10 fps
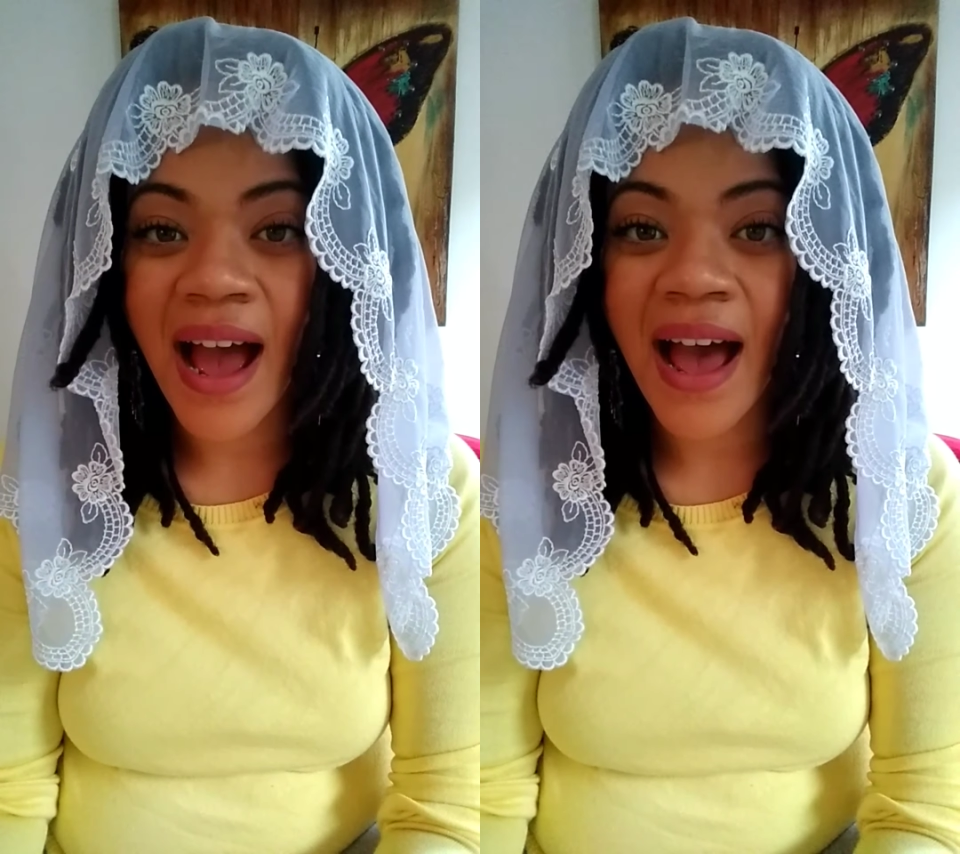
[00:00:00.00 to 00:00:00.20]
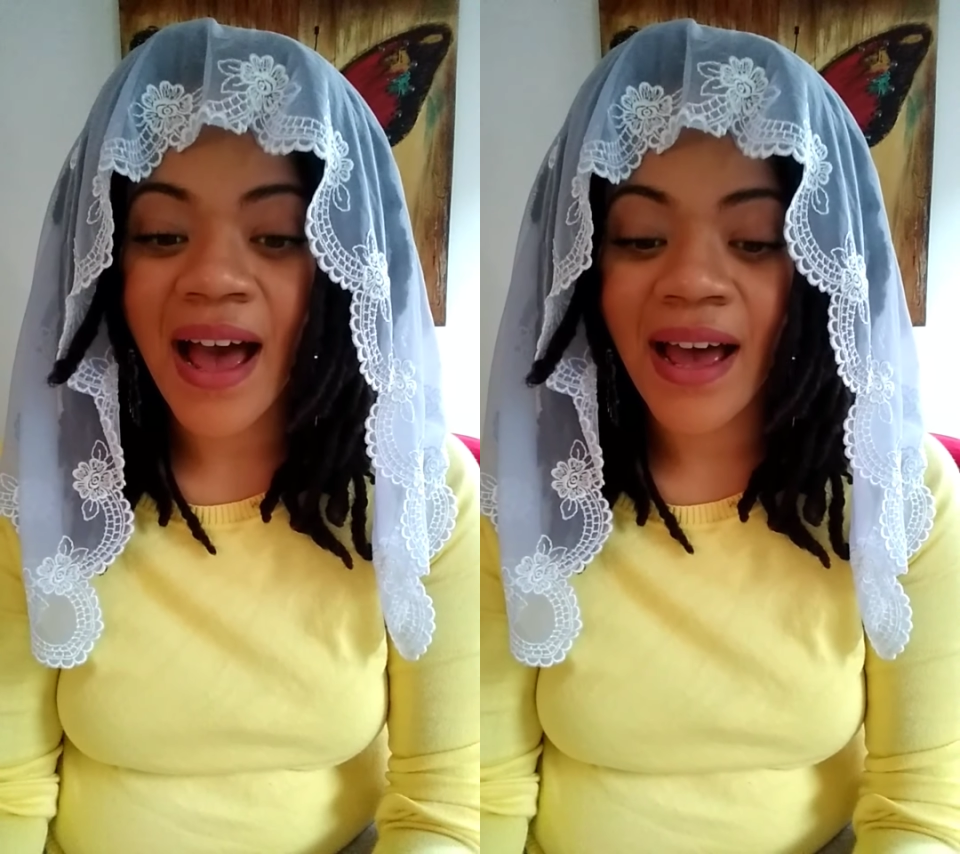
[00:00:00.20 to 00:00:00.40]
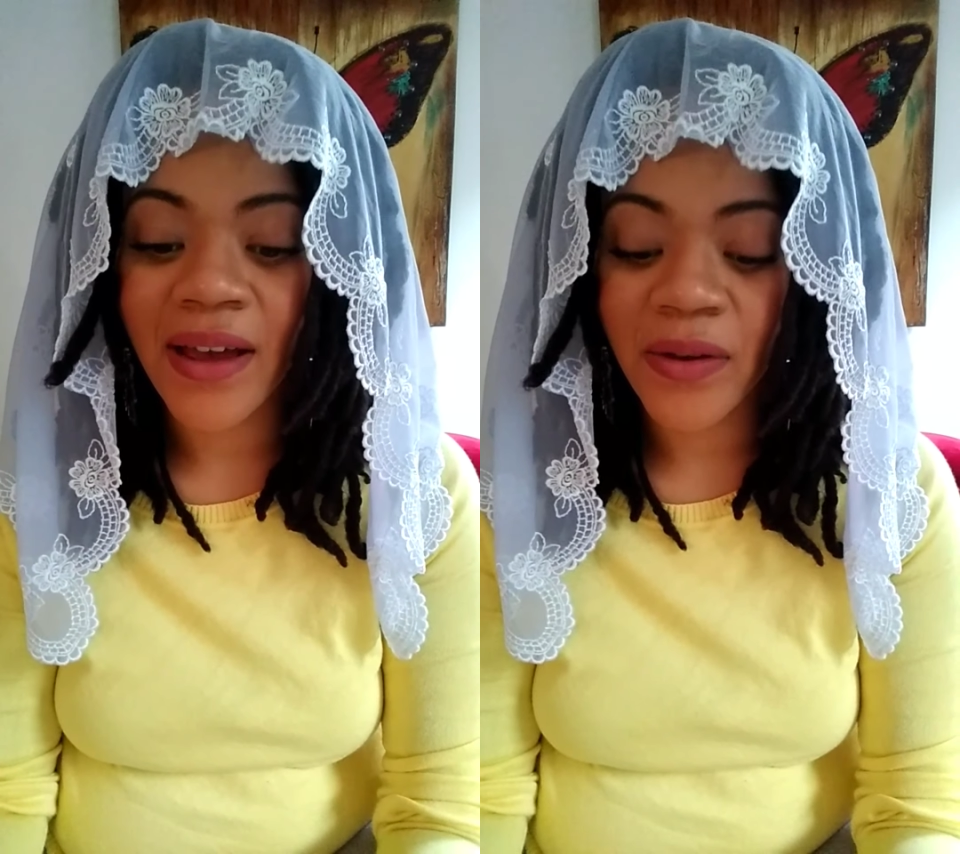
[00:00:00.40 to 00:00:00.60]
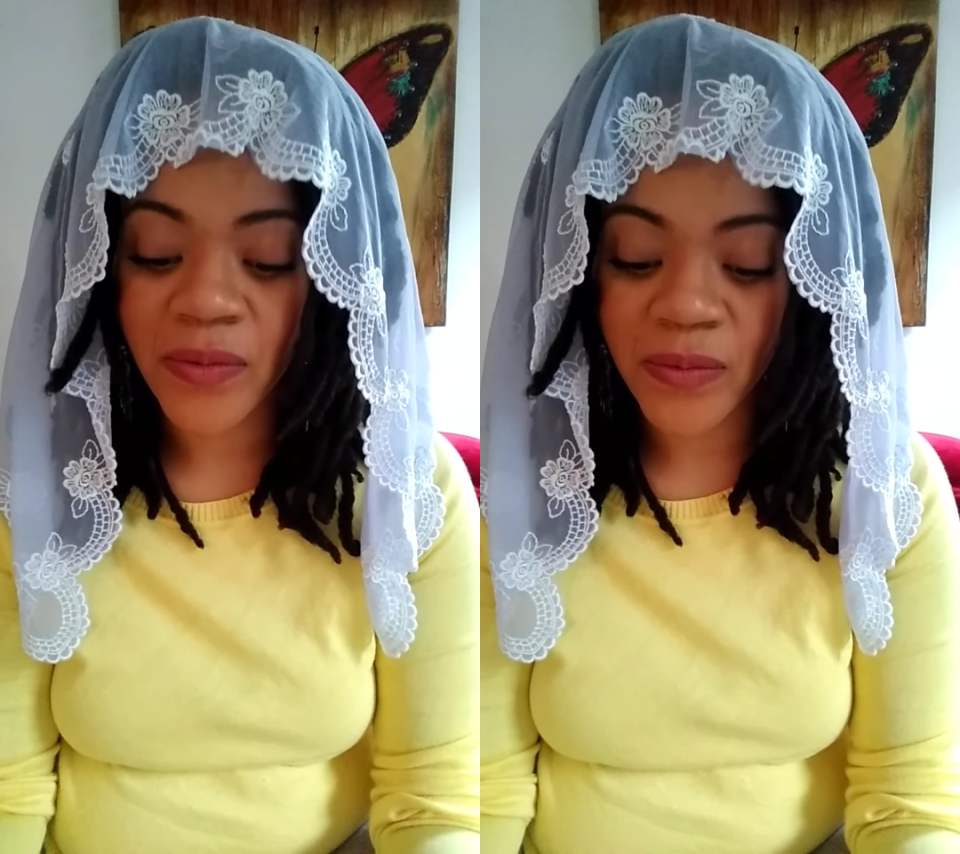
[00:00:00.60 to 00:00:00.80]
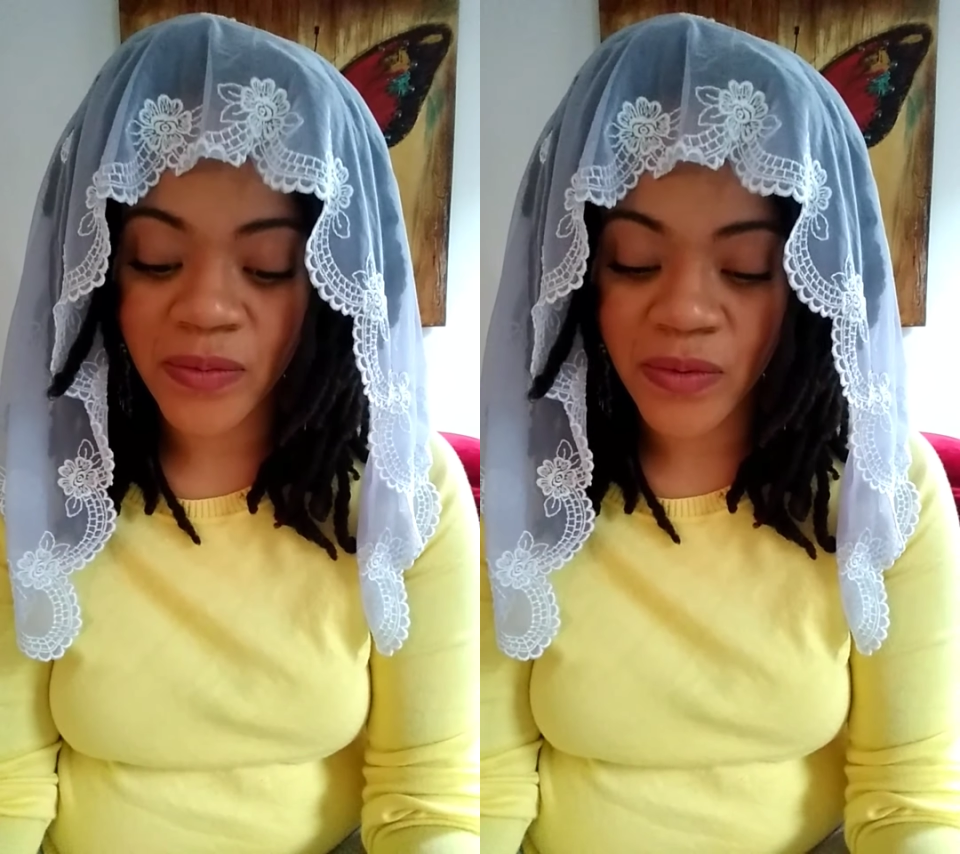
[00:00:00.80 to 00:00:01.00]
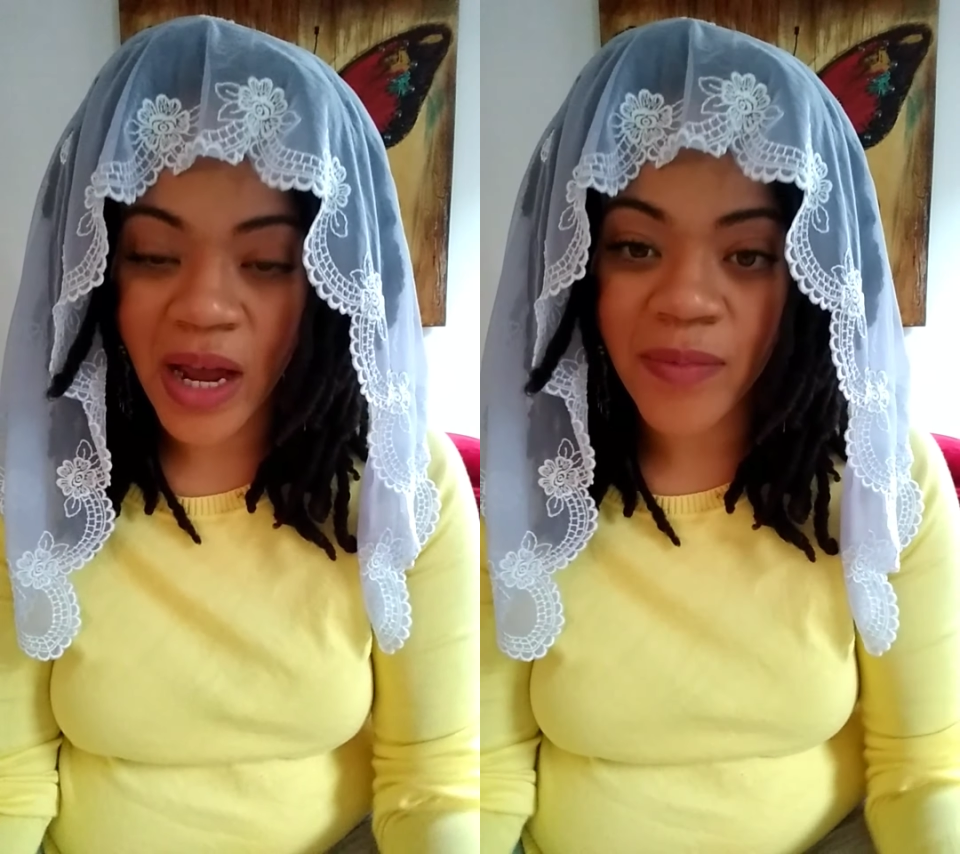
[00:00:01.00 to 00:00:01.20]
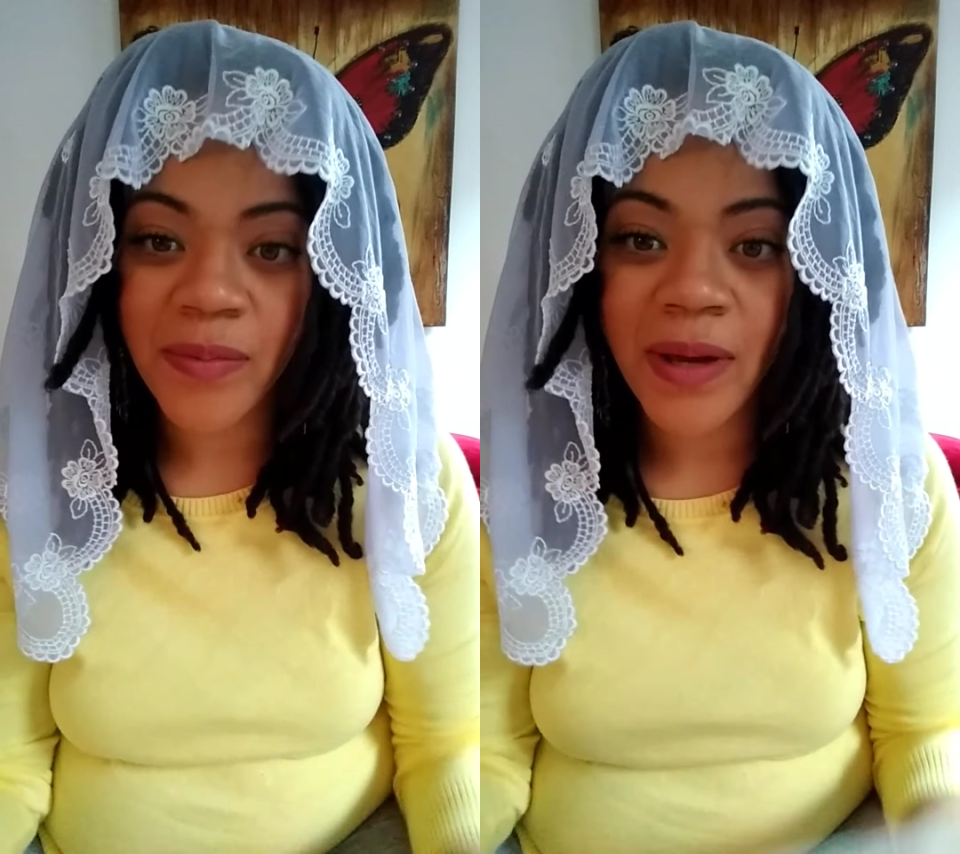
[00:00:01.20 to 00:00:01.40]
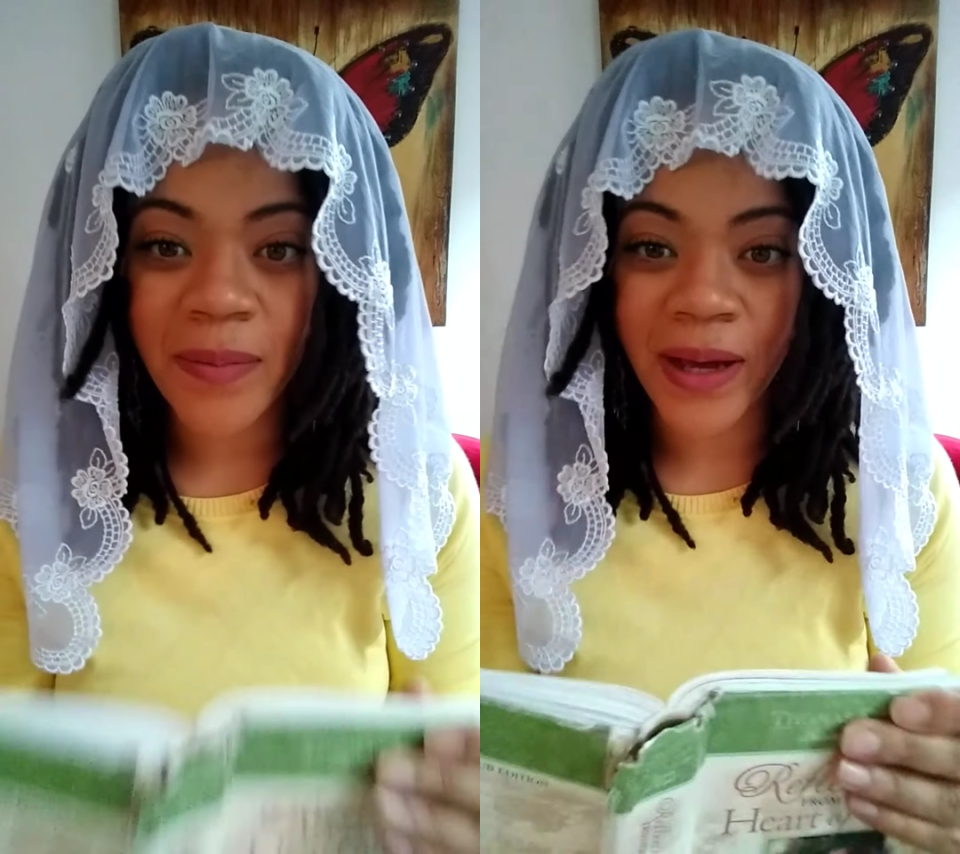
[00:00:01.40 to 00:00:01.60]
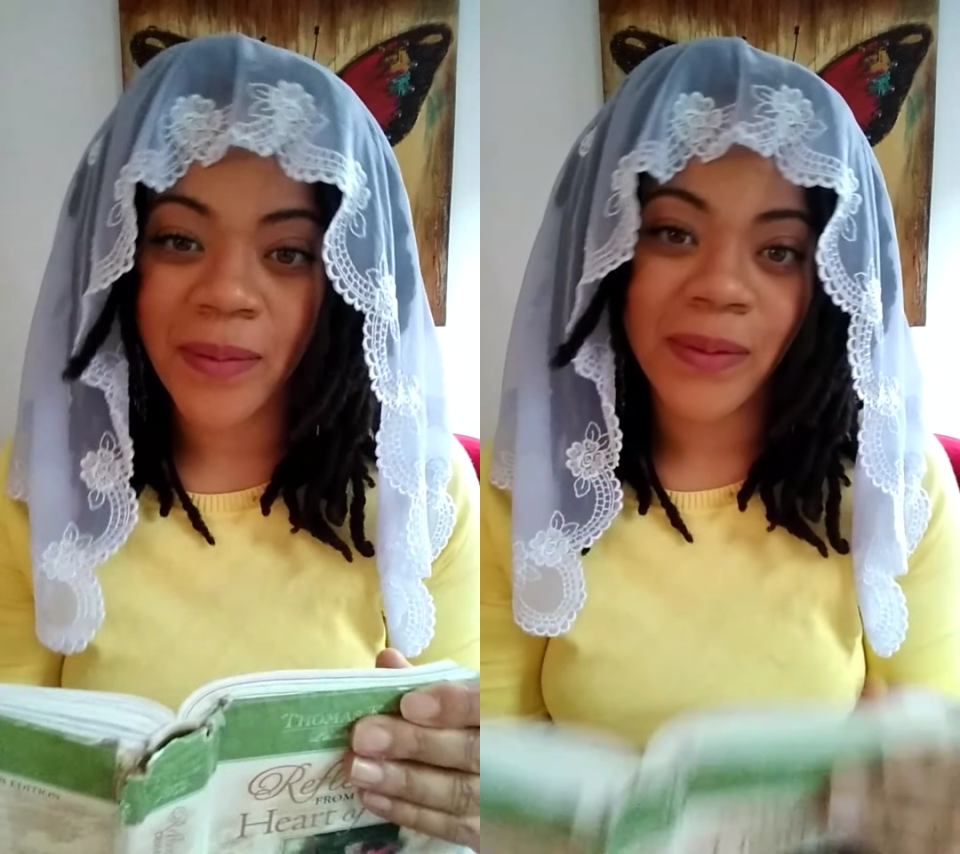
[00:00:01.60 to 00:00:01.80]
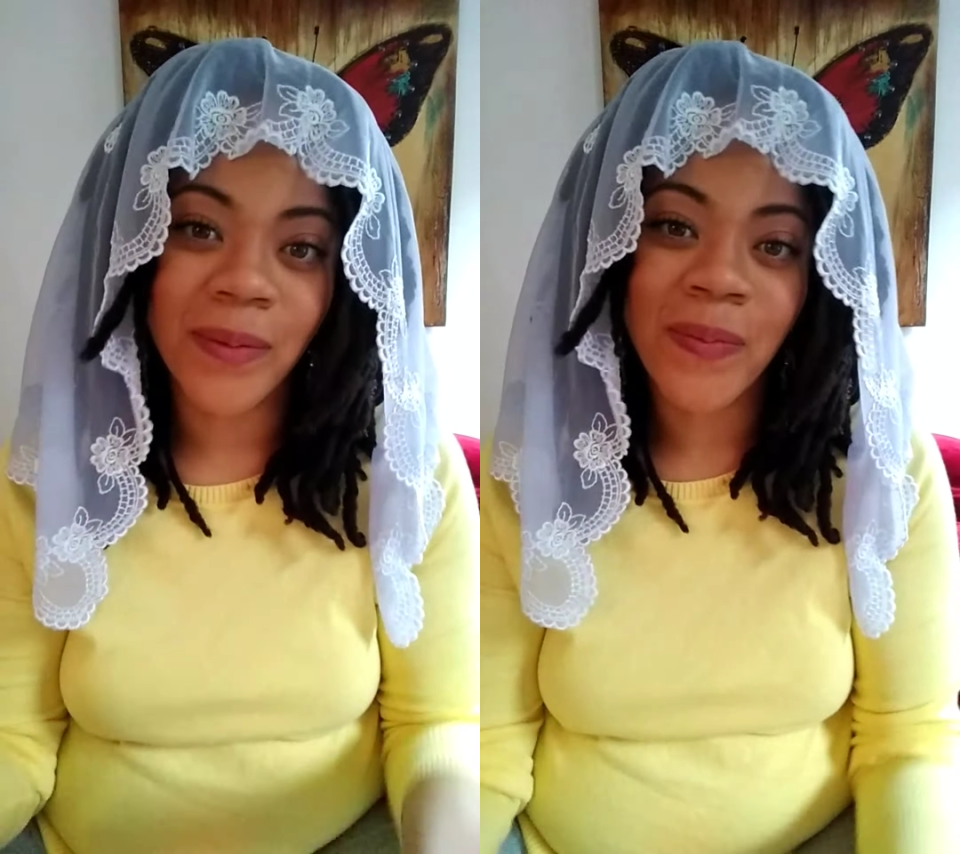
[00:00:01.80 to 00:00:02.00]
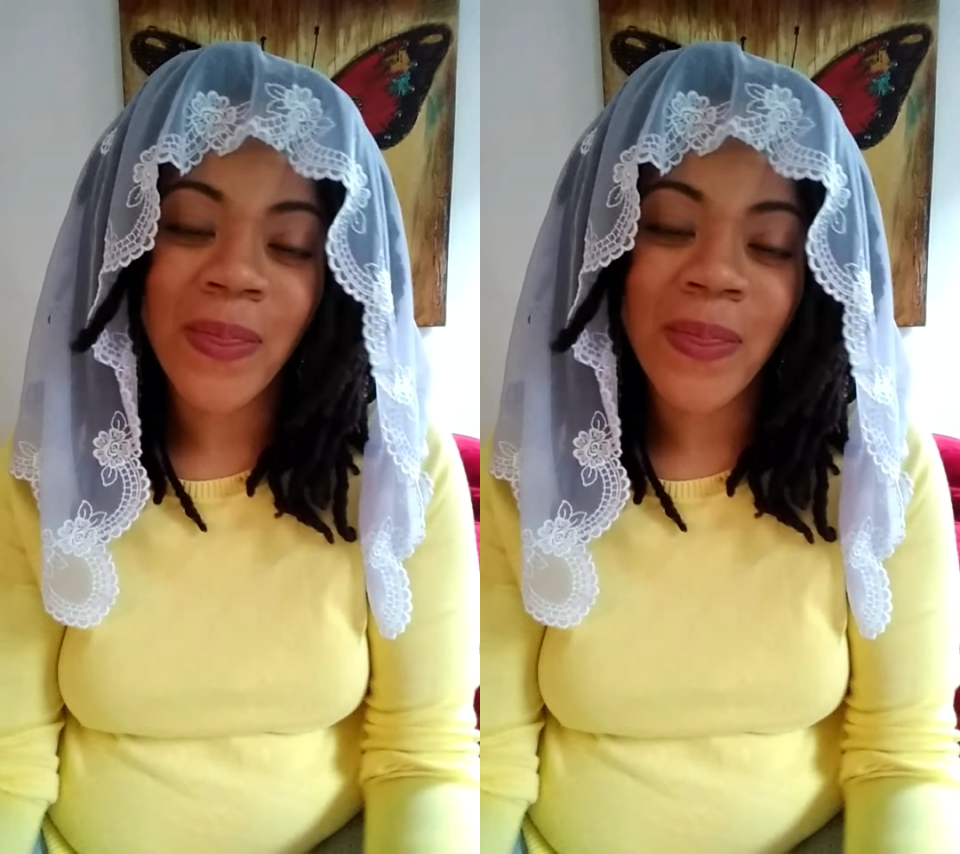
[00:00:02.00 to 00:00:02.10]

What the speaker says: I grabbed my Bible,